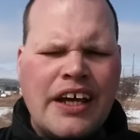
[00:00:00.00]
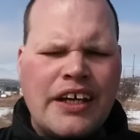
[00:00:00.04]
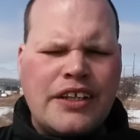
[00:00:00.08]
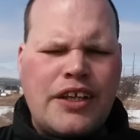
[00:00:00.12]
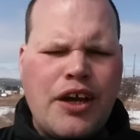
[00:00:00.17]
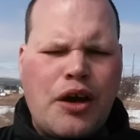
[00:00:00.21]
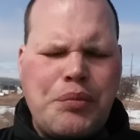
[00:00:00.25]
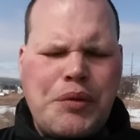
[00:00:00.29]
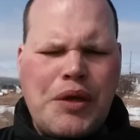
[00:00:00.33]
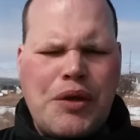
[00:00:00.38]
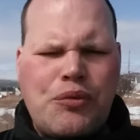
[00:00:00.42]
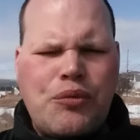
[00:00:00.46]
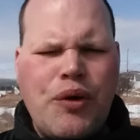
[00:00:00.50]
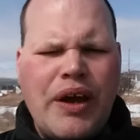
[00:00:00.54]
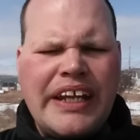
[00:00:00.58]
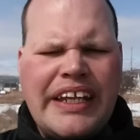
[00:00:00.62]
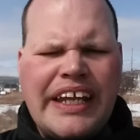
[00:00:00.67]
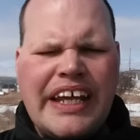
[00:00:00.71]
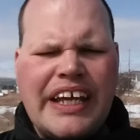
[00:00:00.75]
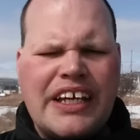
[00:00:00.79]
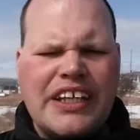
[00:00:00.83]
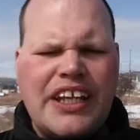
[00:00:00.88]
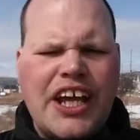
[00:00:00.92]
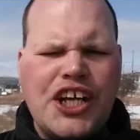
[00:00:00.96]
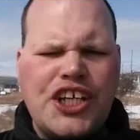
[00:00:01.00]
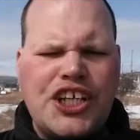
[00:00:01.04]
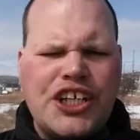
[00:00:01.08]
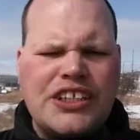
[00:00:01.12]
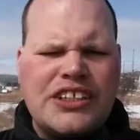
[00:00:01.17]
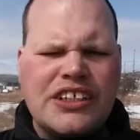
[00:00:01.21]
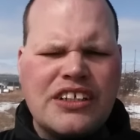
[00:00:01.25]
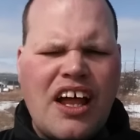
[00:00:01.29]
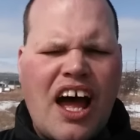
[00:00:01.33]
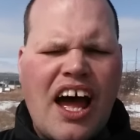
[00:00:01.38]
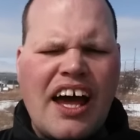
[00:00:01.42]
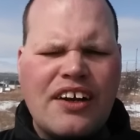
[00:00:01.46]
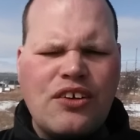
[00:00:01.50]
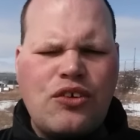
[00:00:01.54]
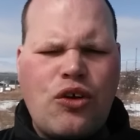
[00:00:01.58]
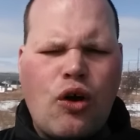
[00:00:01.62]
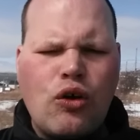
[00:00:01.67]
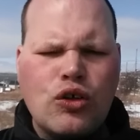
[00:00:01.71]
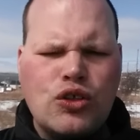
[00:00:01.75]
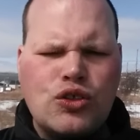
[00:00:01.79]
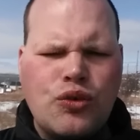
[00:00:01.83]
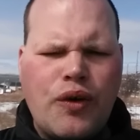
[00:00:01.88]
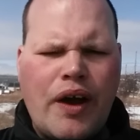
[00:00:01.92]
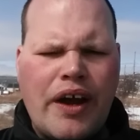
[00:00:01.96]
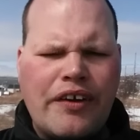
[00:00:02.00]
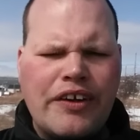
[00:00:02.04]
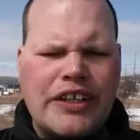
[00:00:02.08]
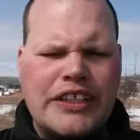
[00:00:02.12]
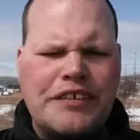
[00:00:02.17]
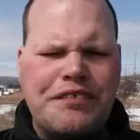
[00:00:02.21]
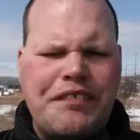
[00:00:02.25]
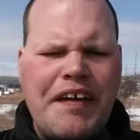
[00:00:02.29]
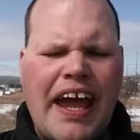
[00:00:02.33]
There'll be windy conditions in a lot of coastal areas